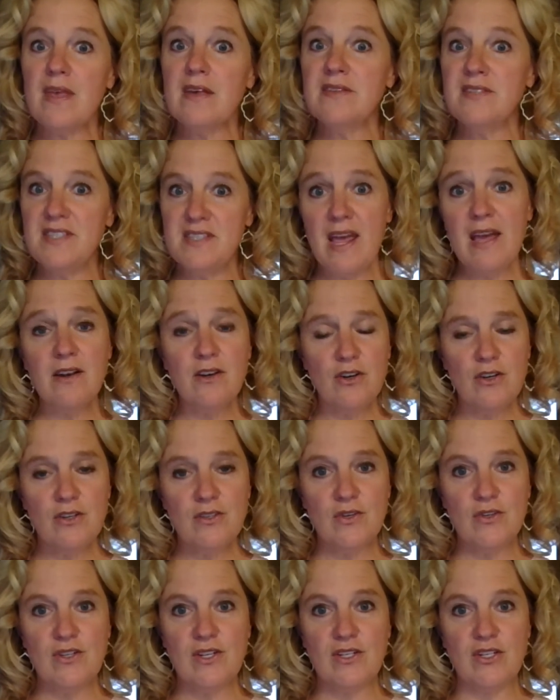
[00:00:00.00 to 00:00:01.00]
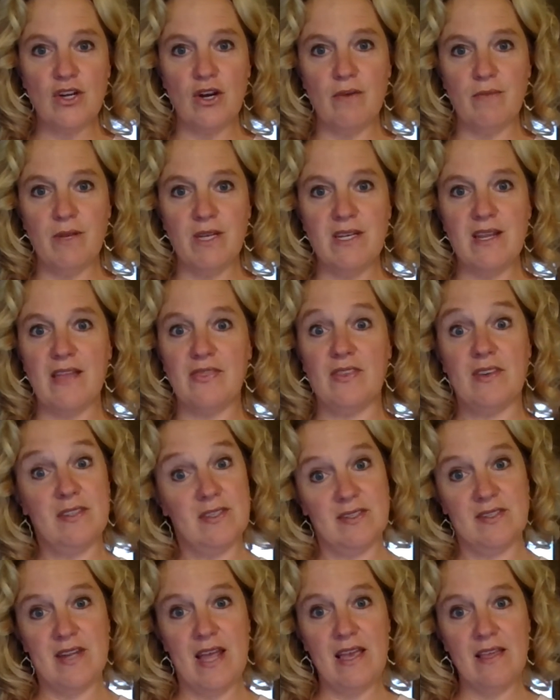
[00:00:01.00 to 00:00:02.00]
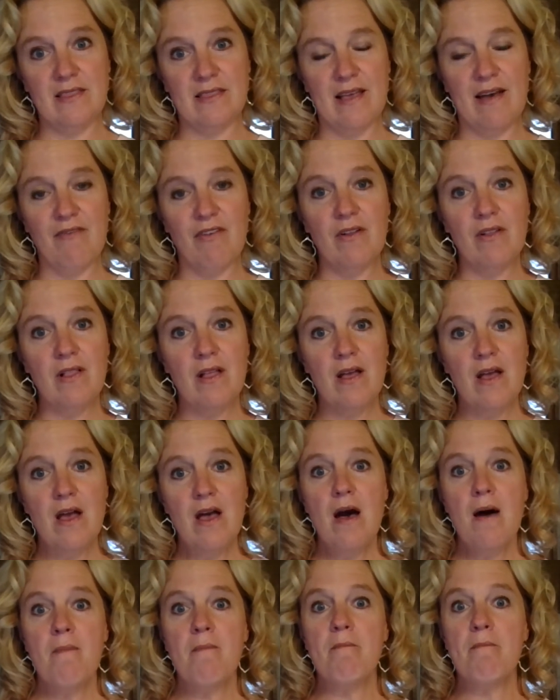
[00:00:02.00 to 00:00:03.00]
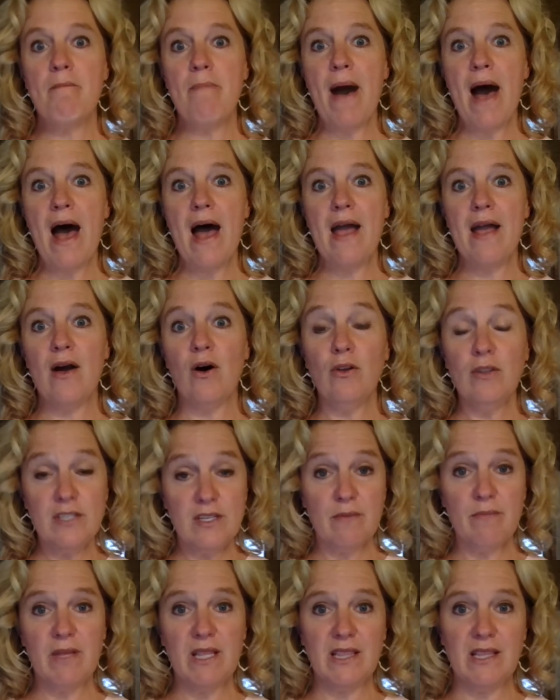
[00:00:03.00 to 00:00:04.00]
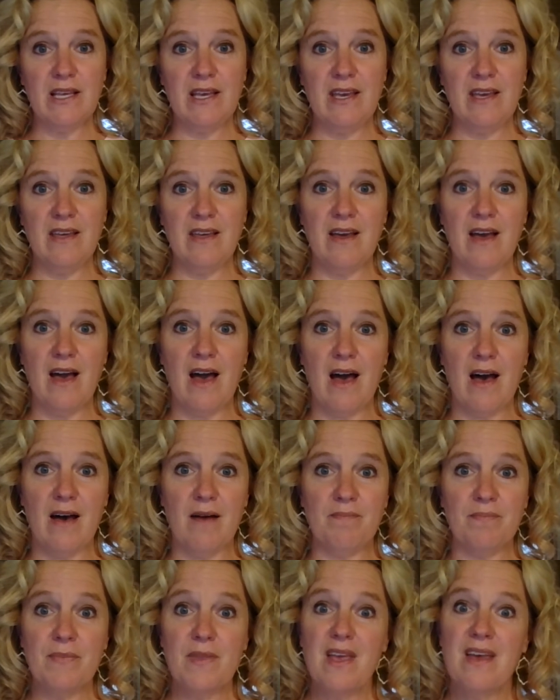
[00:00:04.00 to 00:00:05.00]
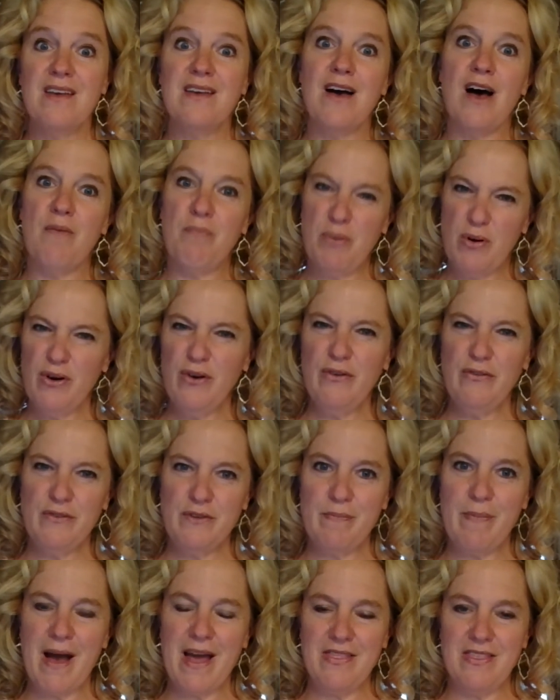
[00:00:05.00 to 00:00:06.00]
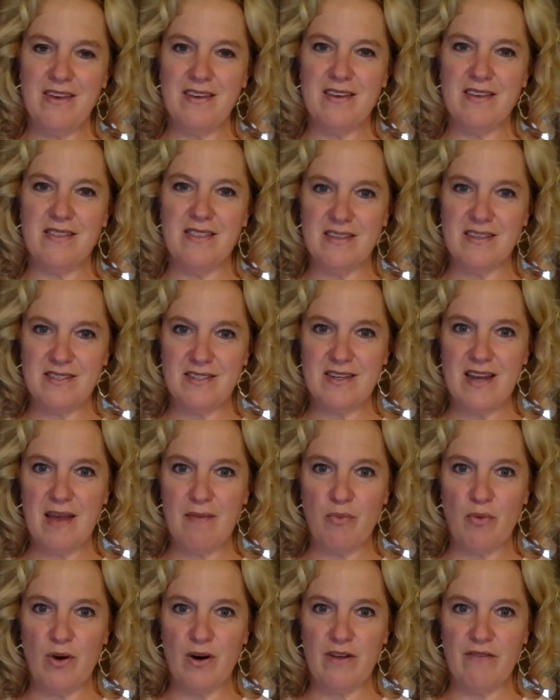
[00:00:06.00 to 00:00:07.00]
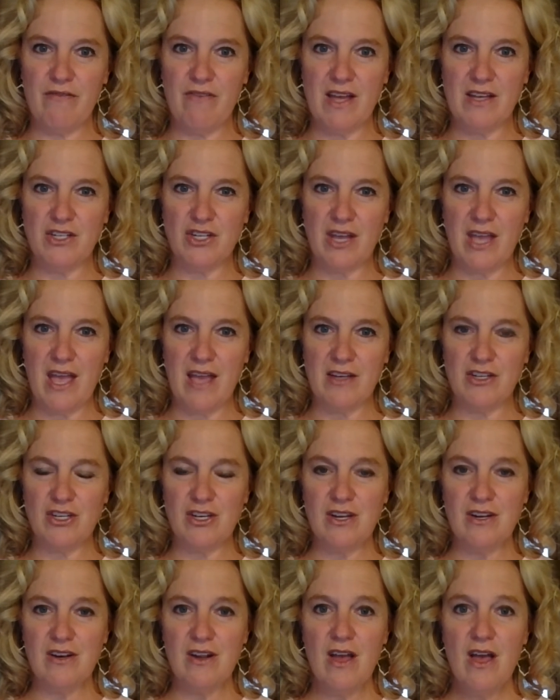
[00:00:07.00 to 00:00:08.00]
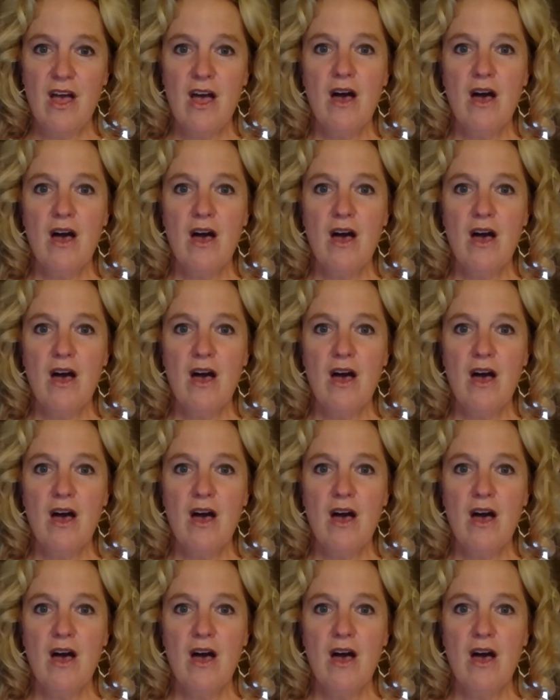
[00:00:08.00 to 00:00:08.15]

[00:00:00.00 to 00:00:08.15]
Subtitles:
Standards are determined at the state level by ultimately approved by the State Board of Education,